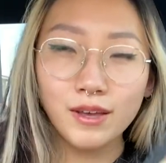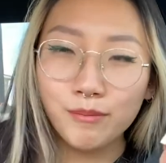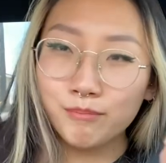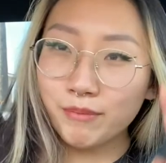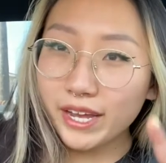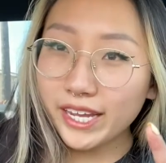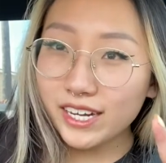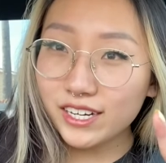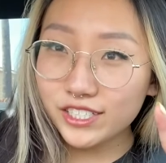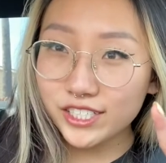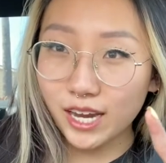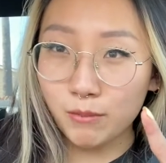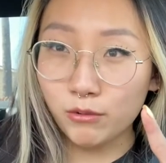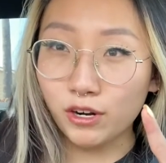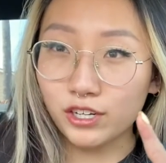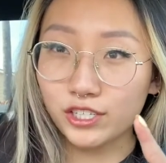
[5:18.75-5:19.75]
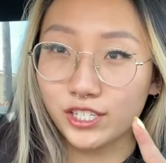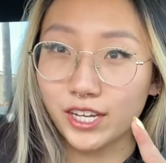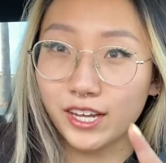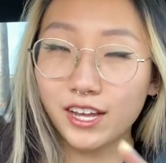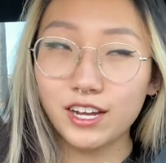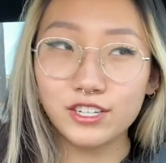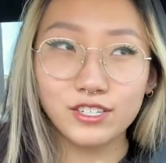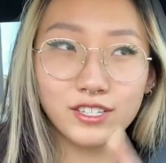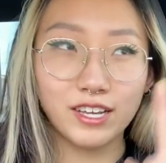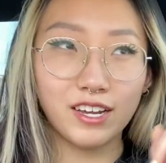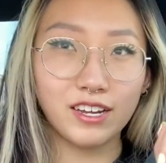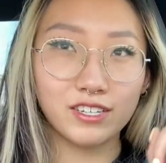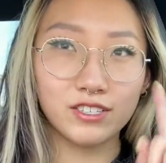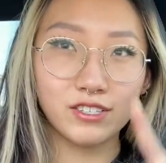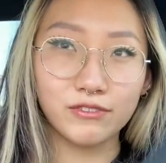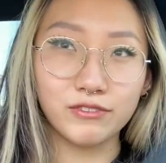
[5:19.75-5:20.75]
Might get a shamrock shake actually. I
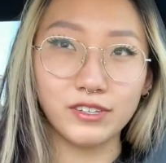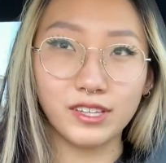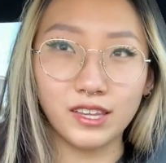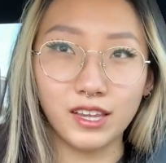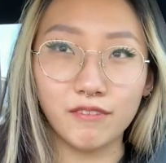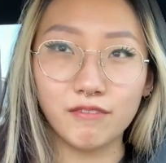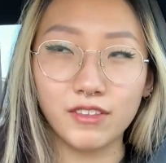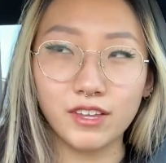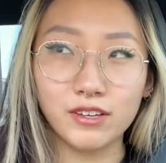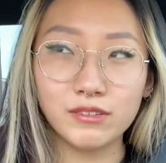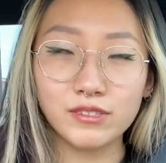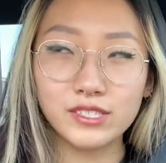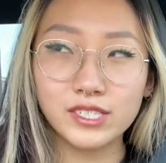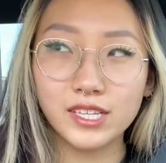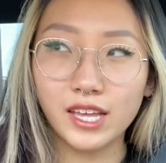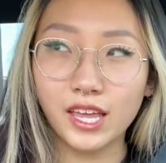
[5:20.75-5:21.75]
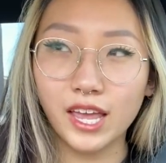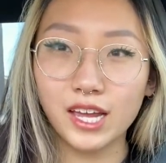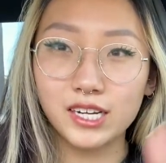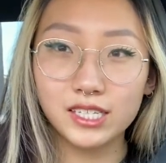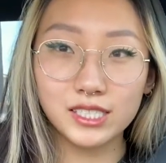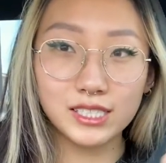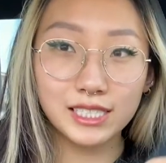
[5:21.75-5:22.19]
actually really love those. And